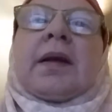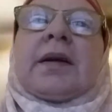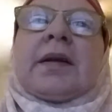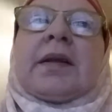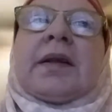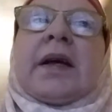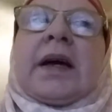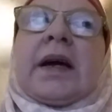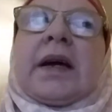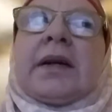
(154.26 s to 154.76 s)

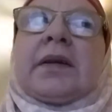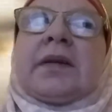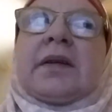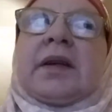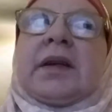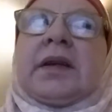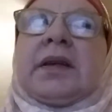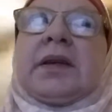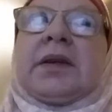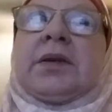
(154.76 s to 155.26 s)
that
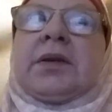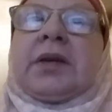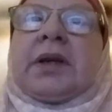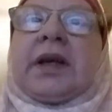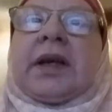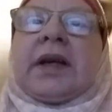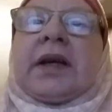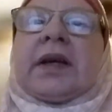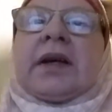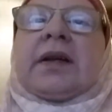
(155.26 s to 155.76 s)
you
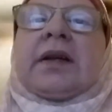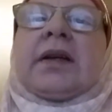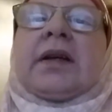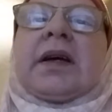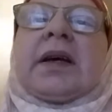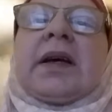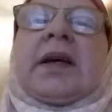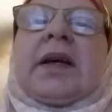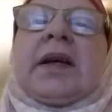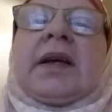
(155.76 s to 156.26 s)

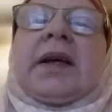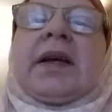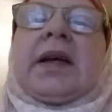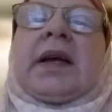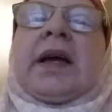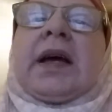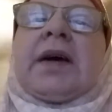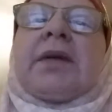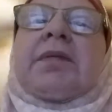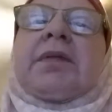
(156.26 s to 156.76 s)
can
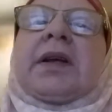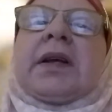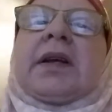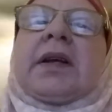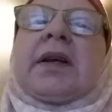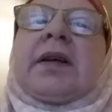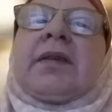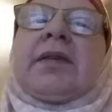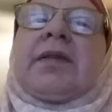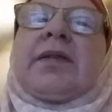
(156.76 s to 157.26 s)
have the
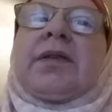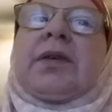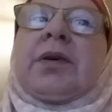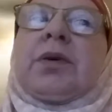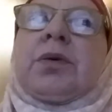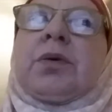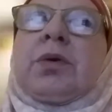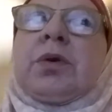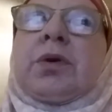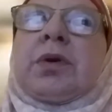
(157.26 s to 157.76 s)
kids
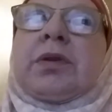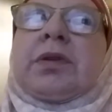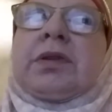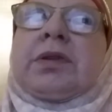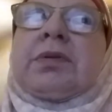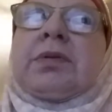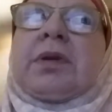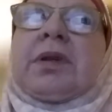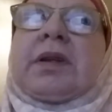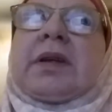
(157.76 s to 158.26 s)
do or
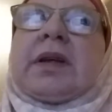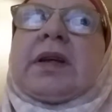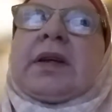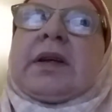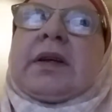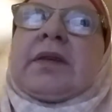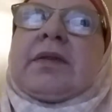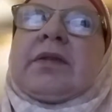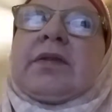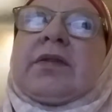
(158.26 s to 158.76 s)
do with
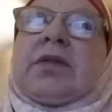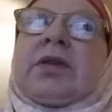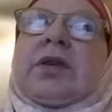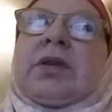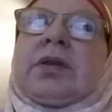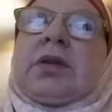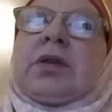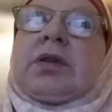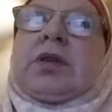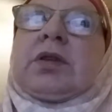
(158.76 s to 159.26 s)
kids.
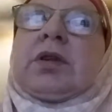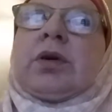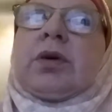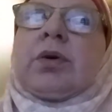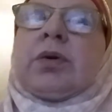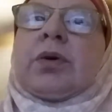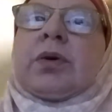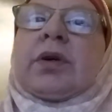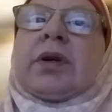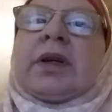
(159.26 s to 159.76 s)

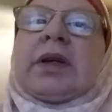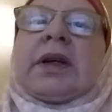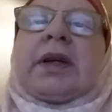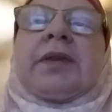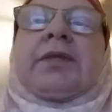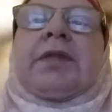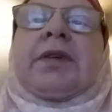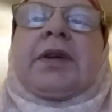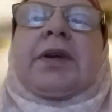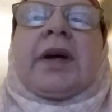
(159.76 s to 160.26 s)
Or
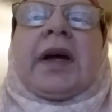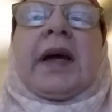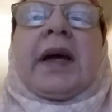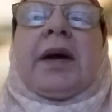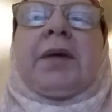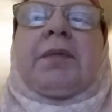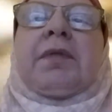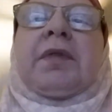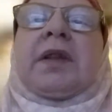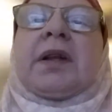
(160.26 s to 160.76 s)
if you
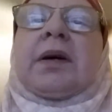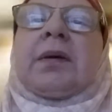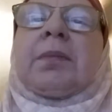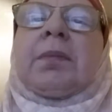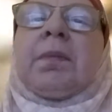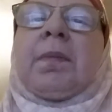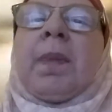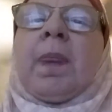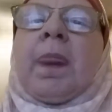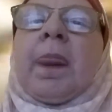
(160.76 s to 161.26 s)
have
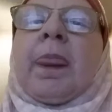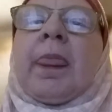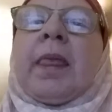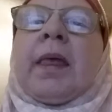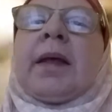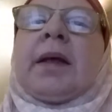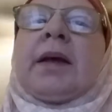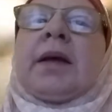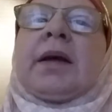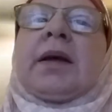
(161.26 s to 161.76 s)
them,
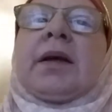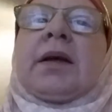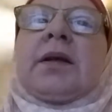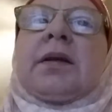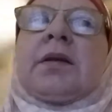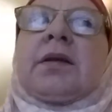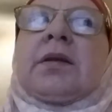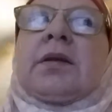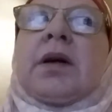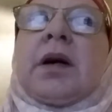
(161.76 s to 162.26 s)

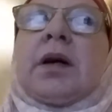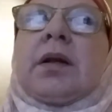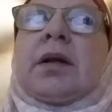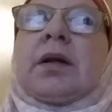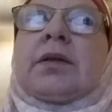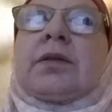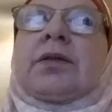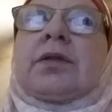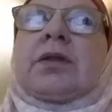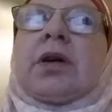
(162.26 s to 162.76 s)

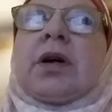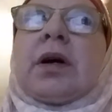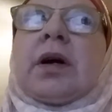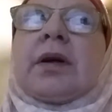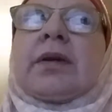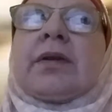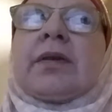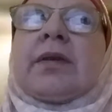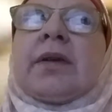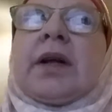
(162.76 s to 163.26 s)
knowledge
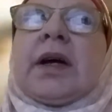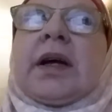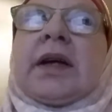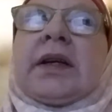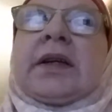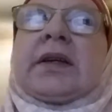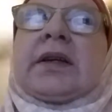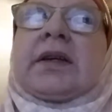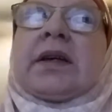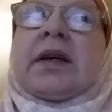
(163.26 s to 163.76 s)
cards
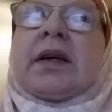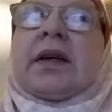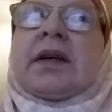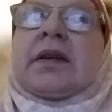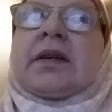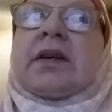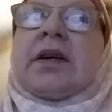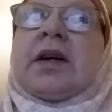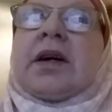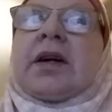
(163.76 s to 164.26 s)
like
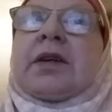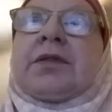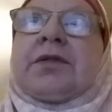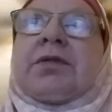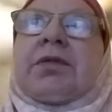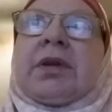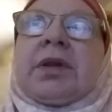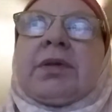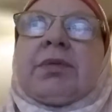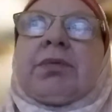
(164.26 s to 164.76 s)
cards
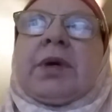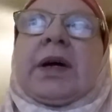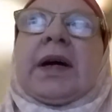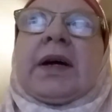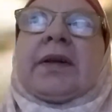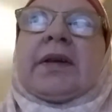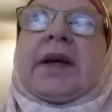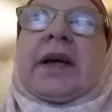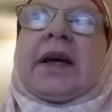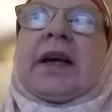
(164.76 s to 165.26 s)
with
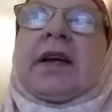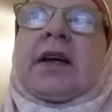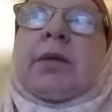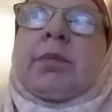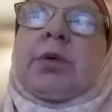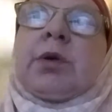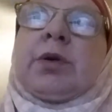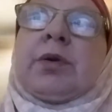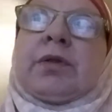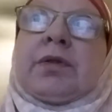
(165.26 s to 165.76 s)
wild
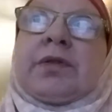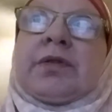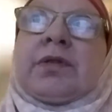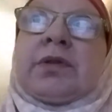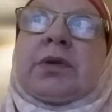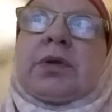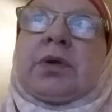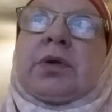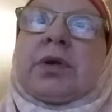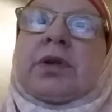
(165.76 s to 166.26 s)
edibles
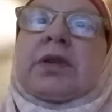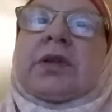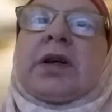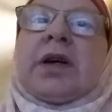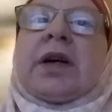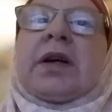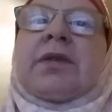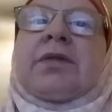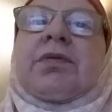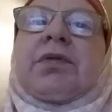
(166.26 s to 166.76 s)
or
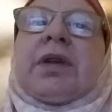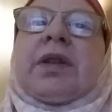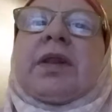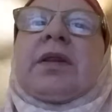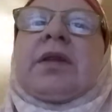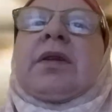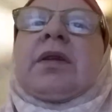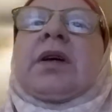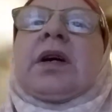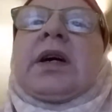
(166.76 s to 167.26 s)
cards
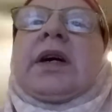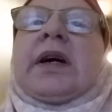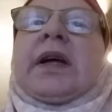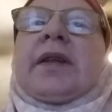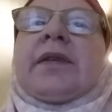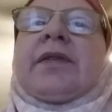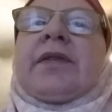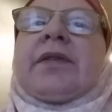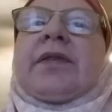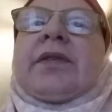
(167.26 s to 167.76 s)
with
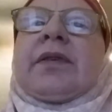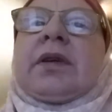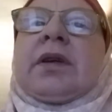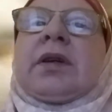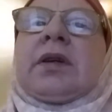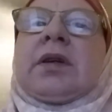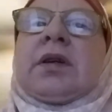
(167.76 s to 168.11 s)
knots,